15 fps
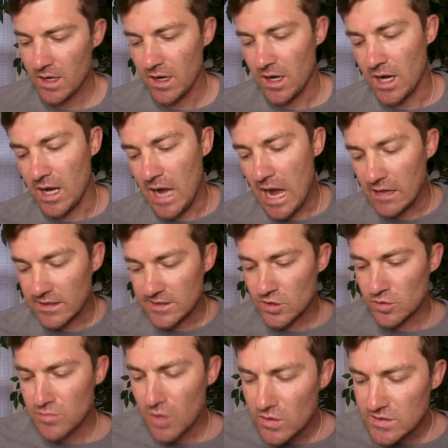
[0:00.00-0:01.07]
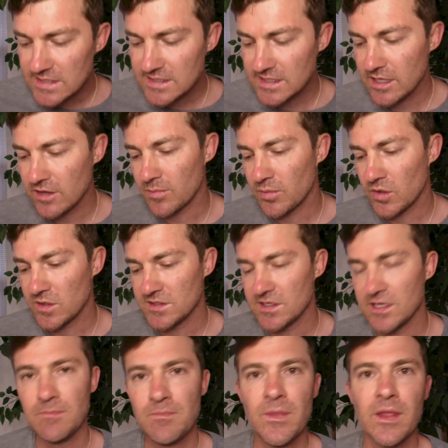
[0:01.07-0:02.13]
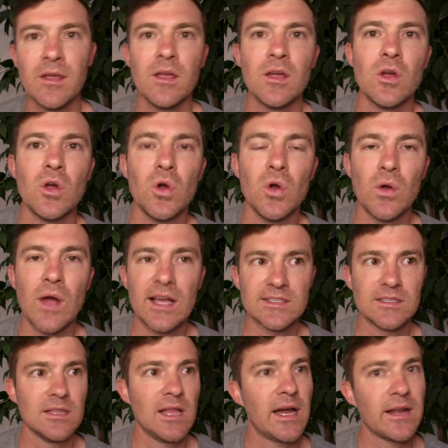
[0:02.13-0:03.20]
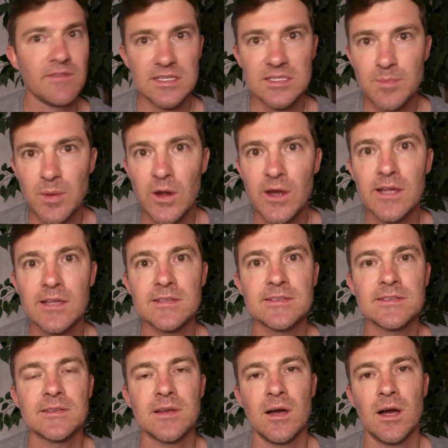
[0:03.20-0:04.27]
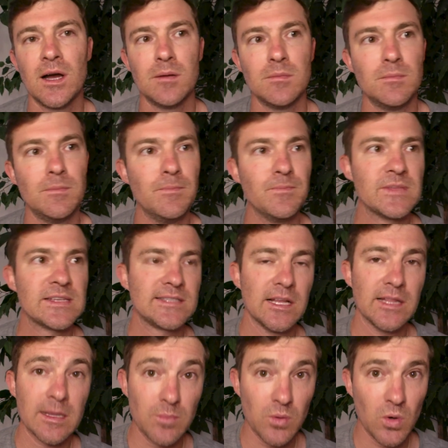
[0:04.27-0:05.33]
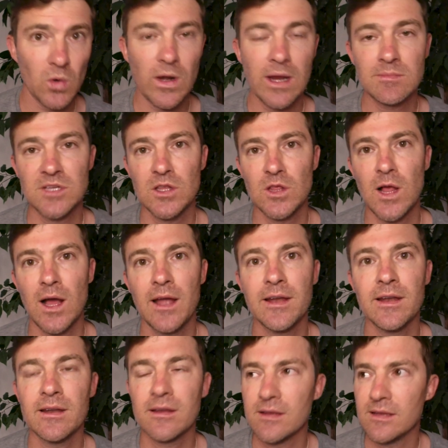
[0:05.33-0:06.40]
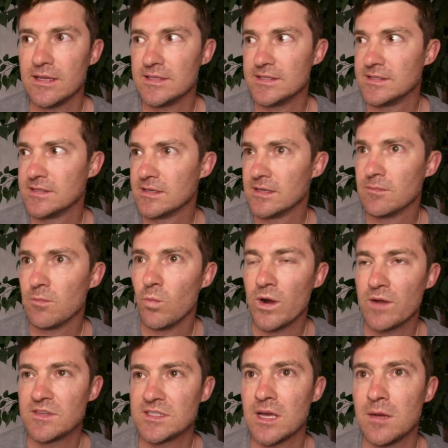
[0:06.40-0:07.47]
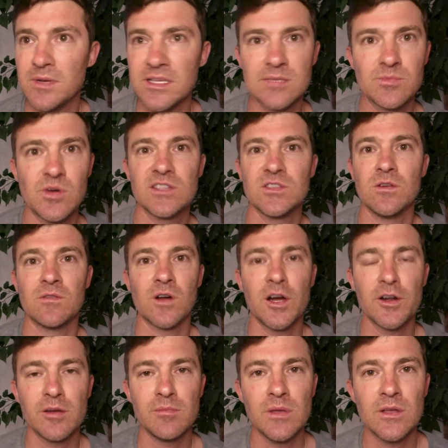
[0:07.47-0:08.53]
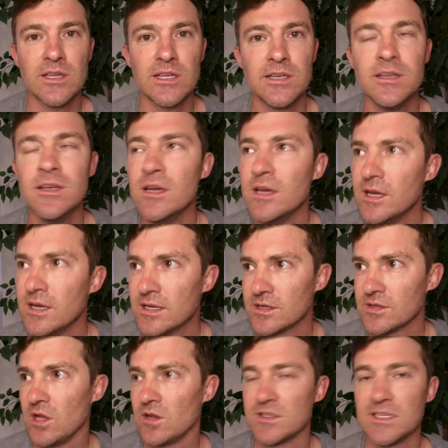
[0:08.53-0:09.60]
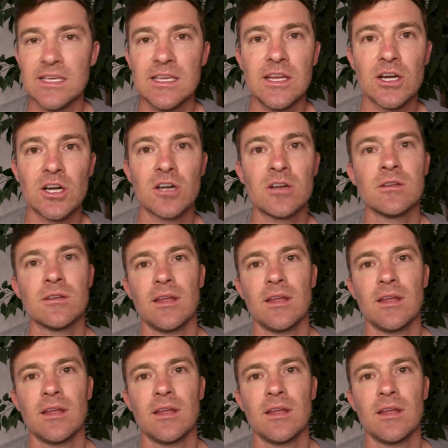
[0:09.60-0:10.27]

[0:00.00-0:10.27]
Uh, Alex Hormozi is another person who has a lot of experience um, selling programs online. He's one of his companies brought to over 100 million dollars a year,